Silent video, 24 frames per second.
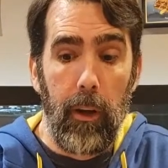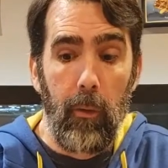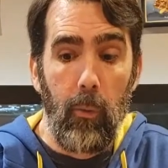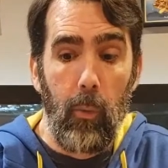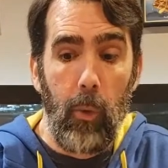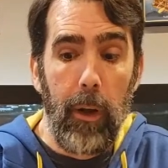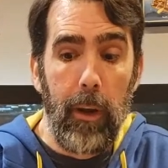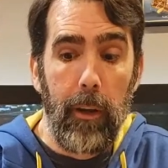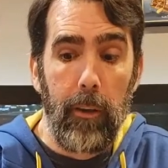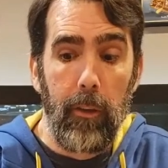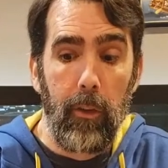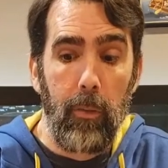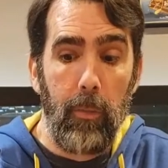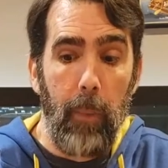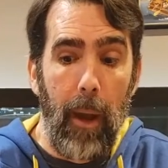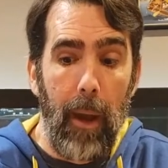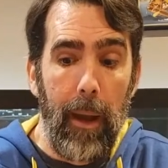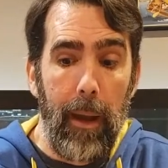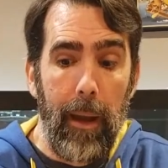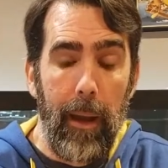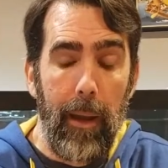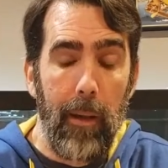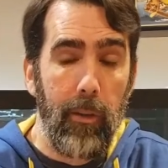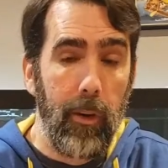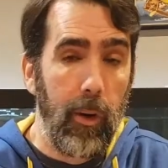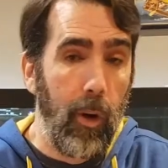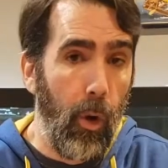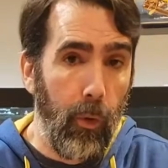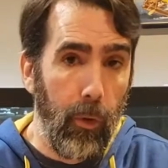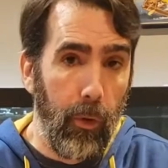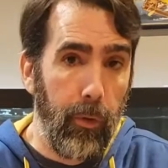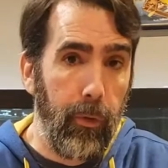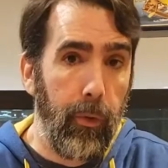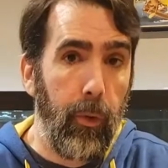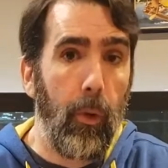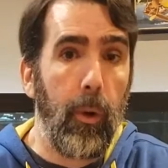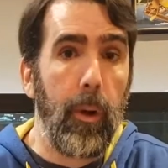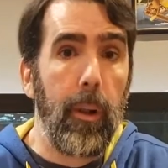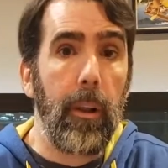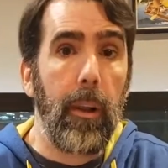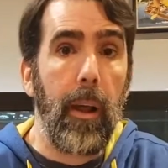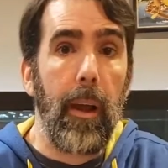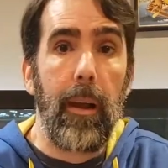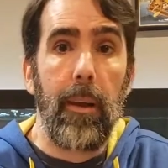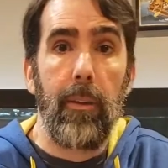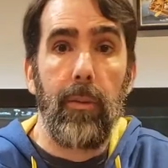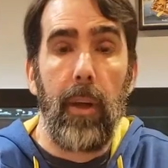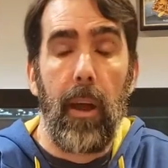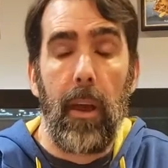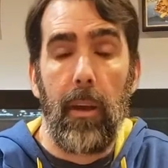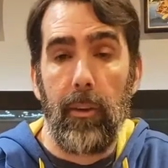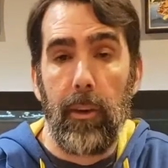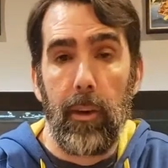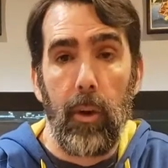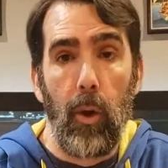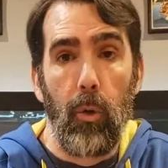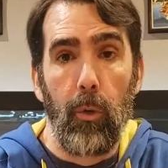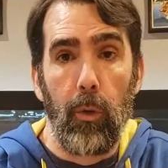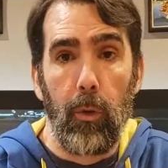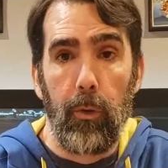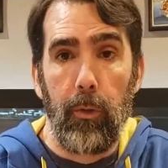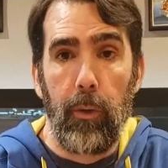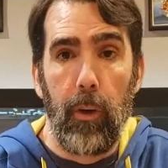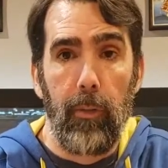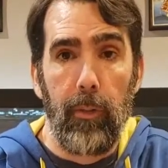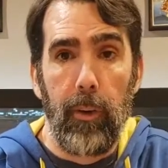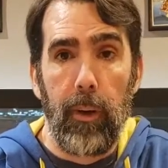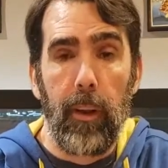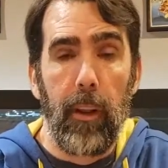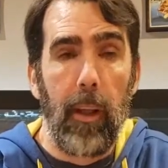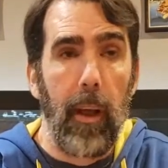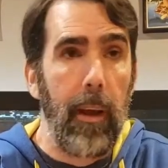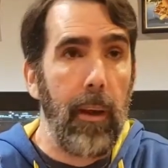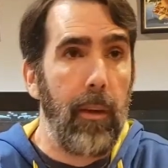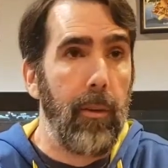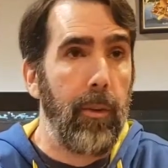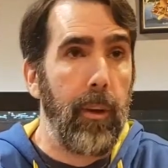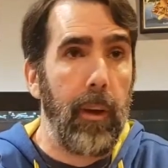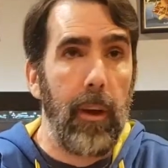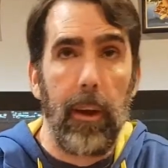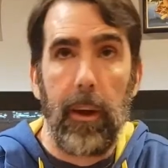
It wins by having over 40 life, having over 50 life.